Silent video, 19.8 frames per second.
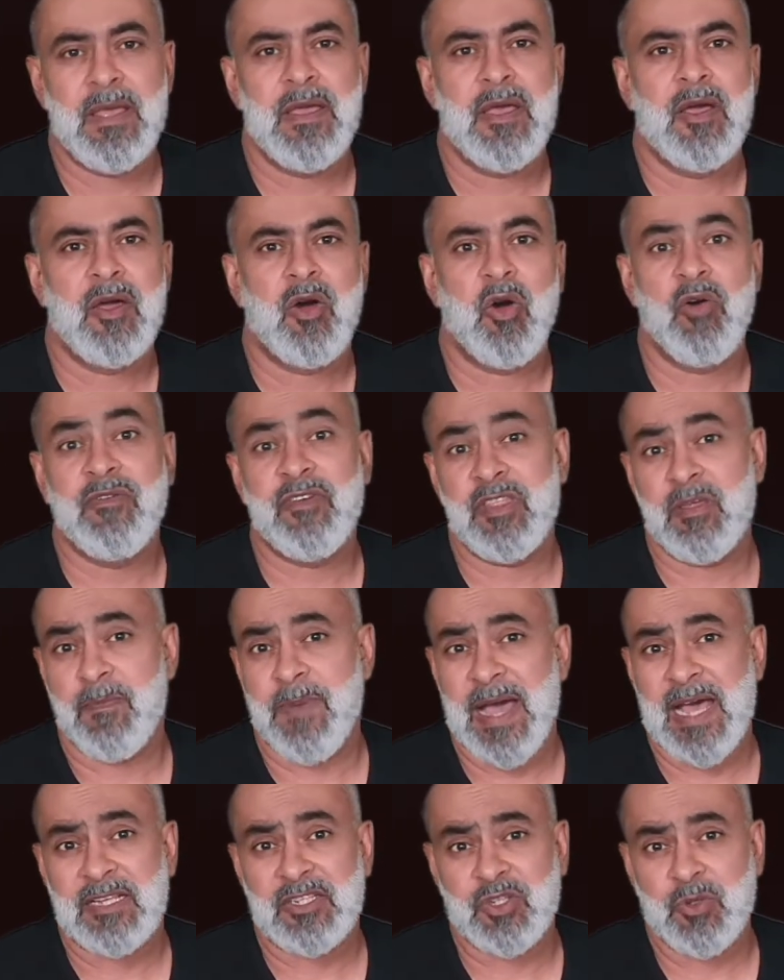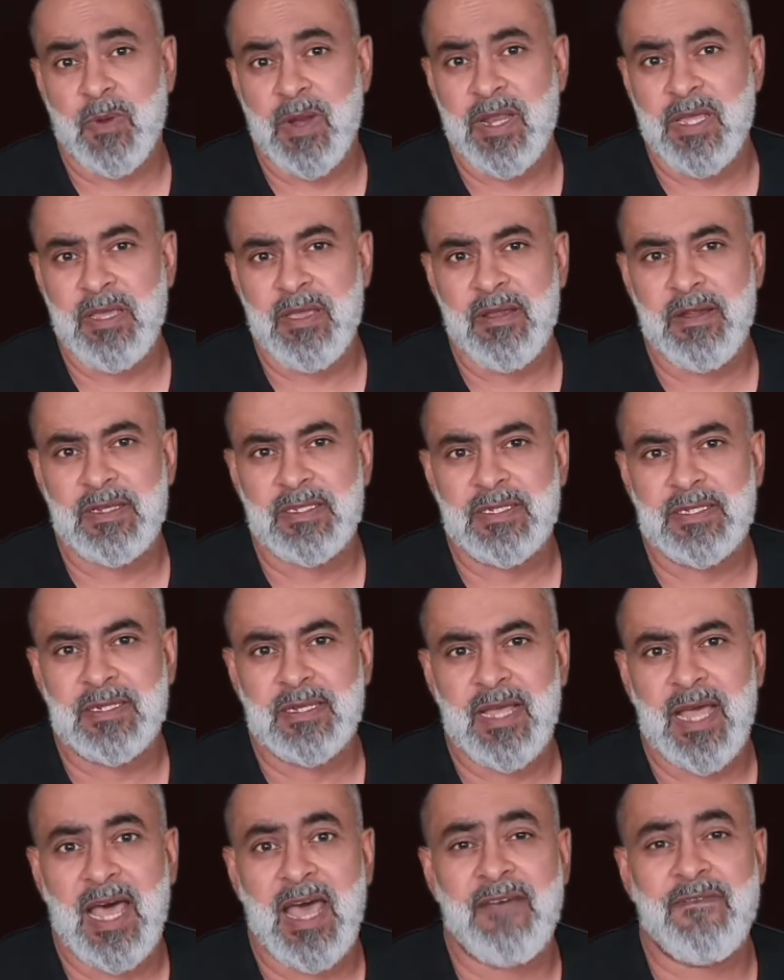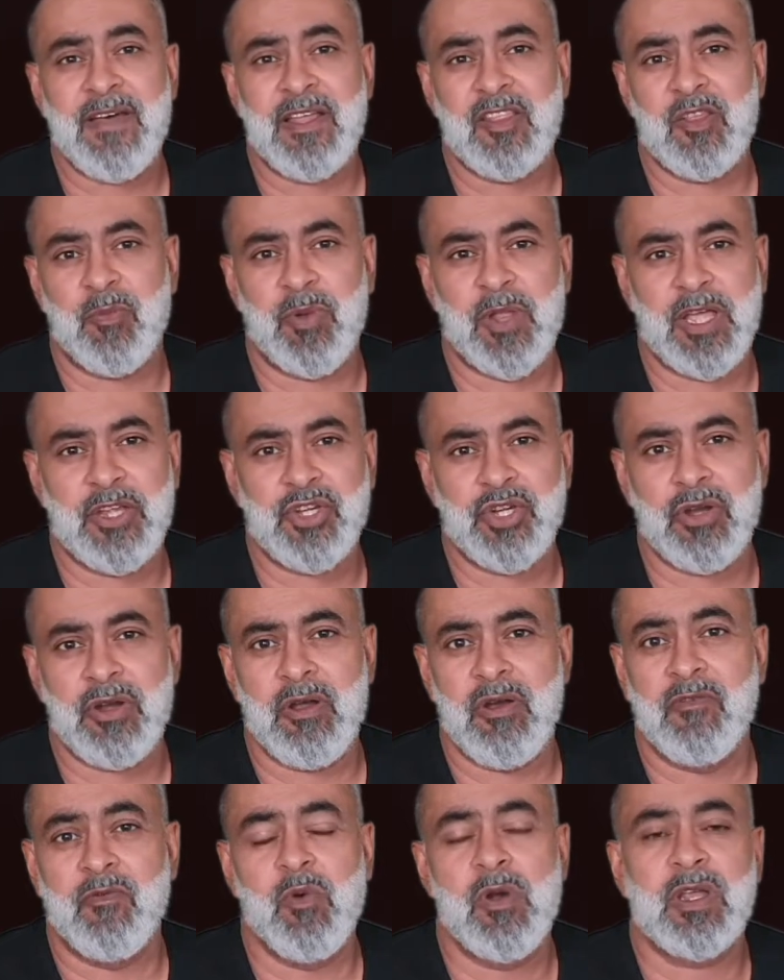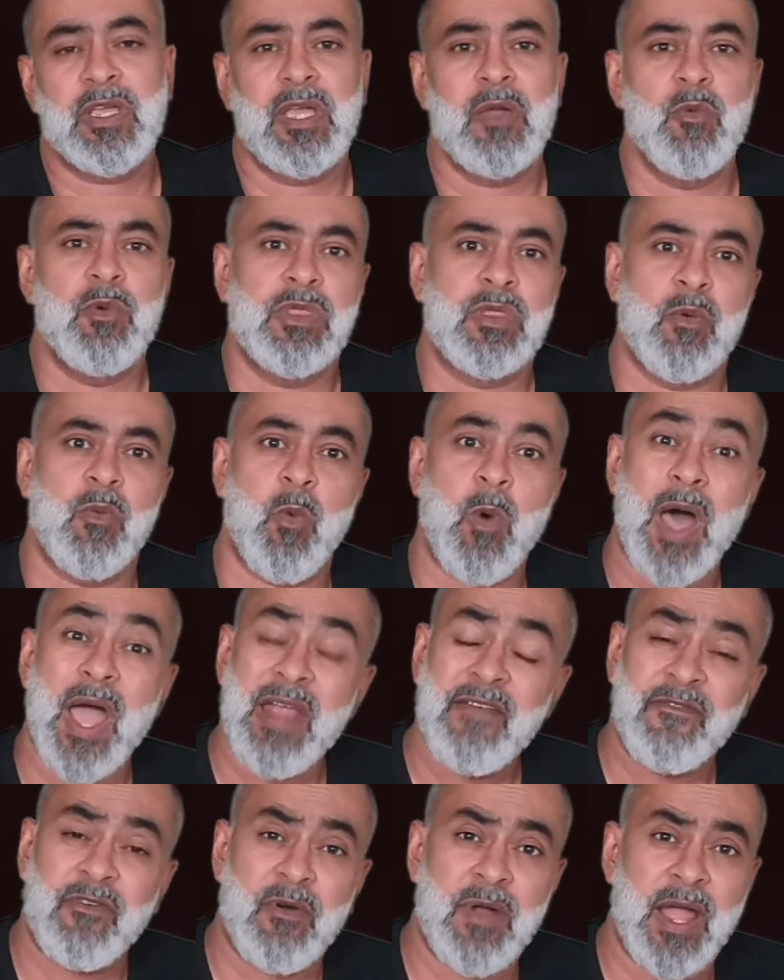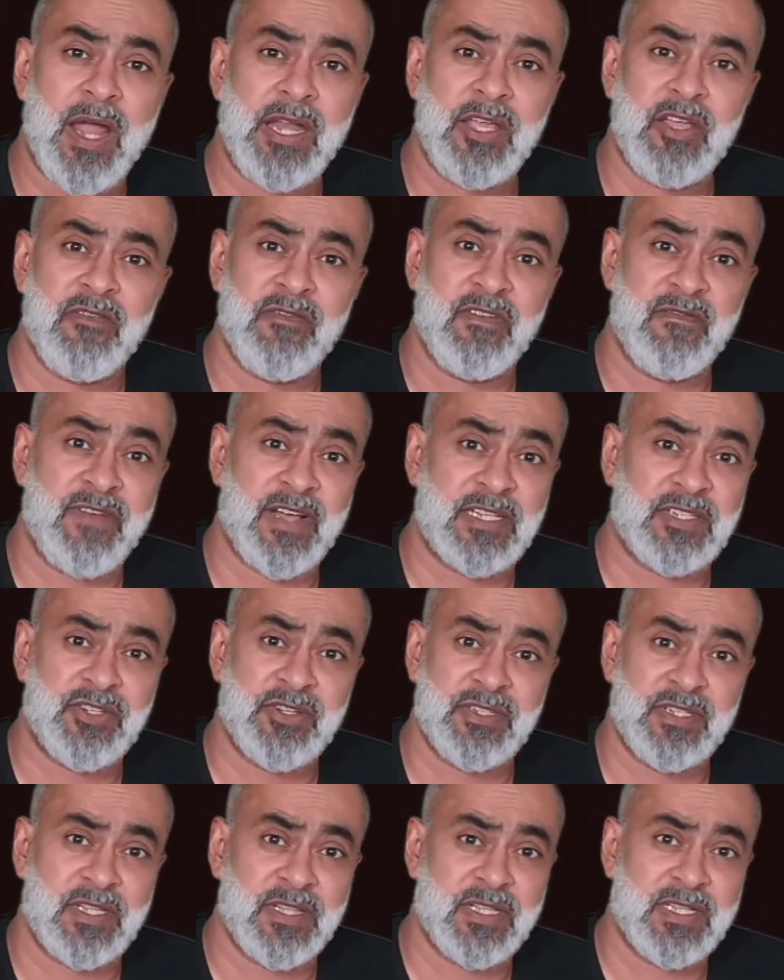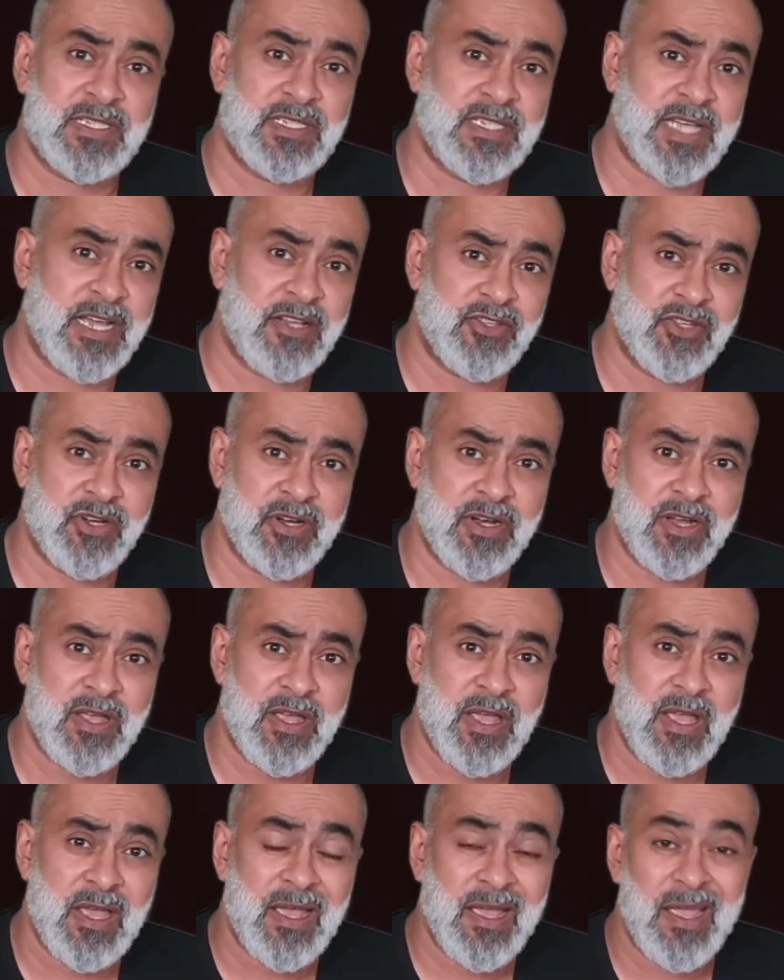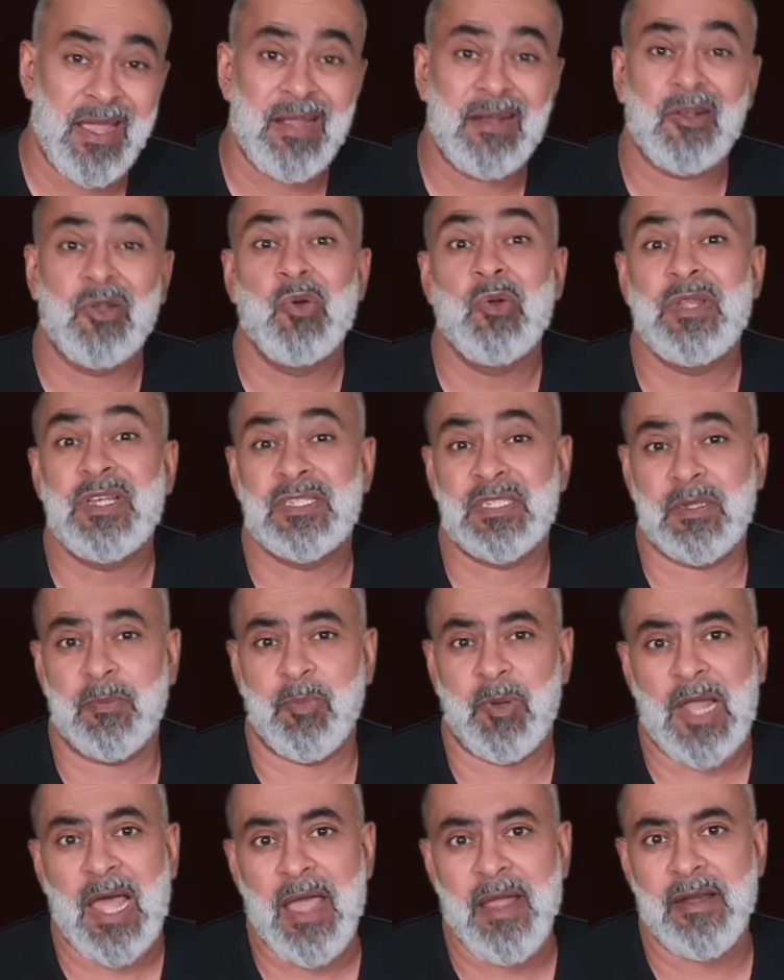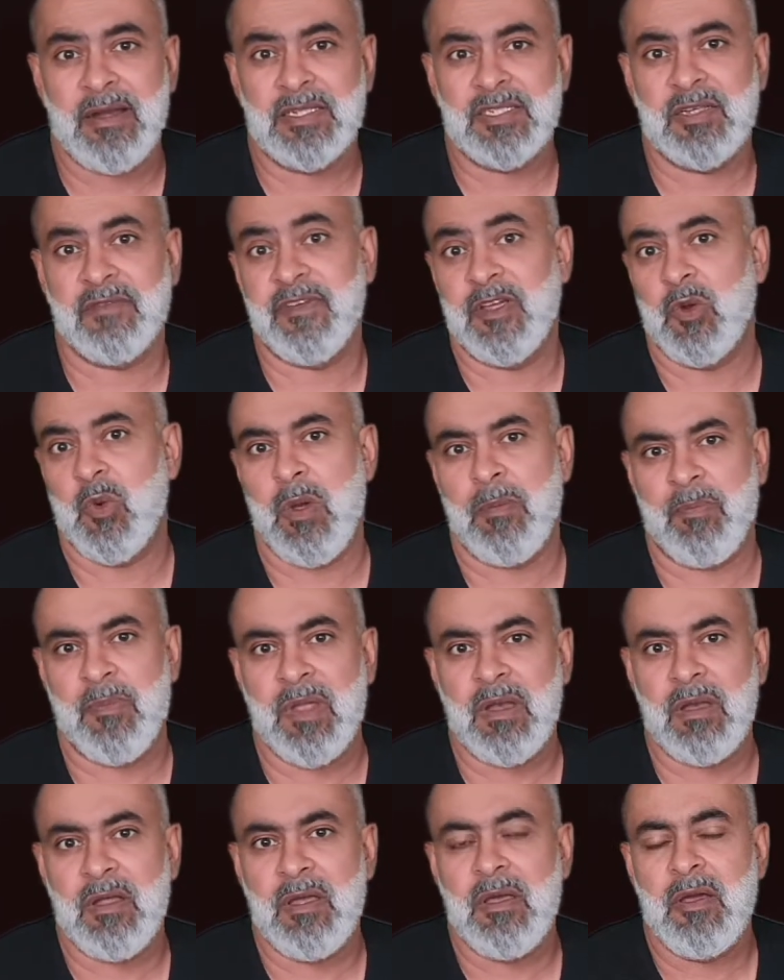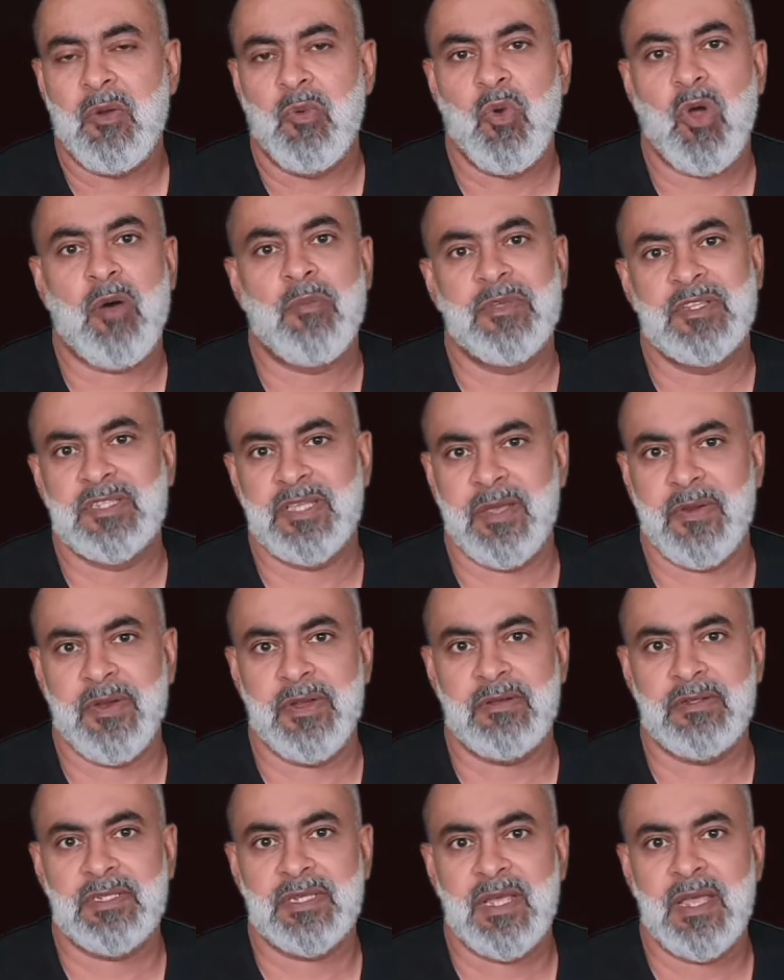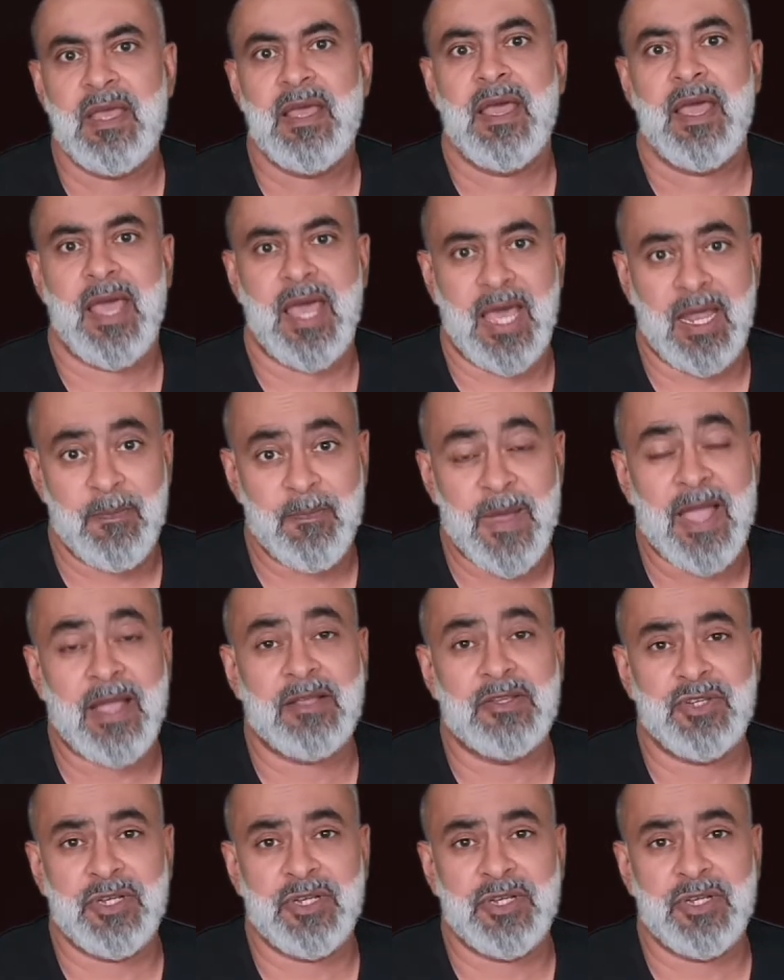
Over the past 20 years, I've had the pleasure of working with a wide variety of investors in this sector, including suppliers of equipment, raw materials, and packaging